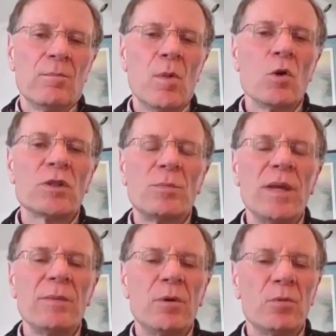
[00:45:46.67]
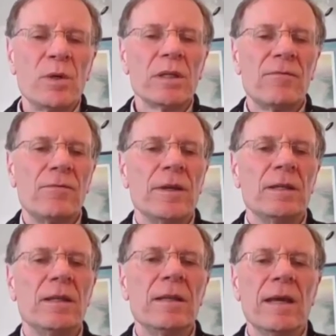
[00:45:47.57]
Most people really
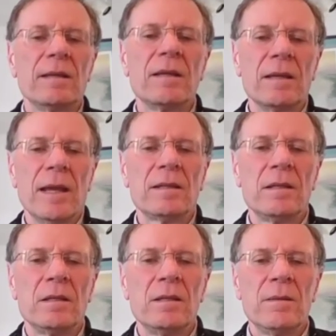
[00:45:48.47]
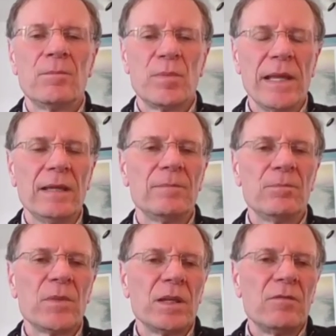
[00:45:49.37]
fit in that connected plant
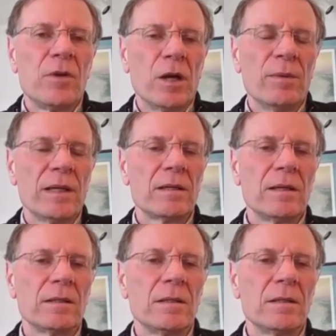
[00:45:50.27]
environment,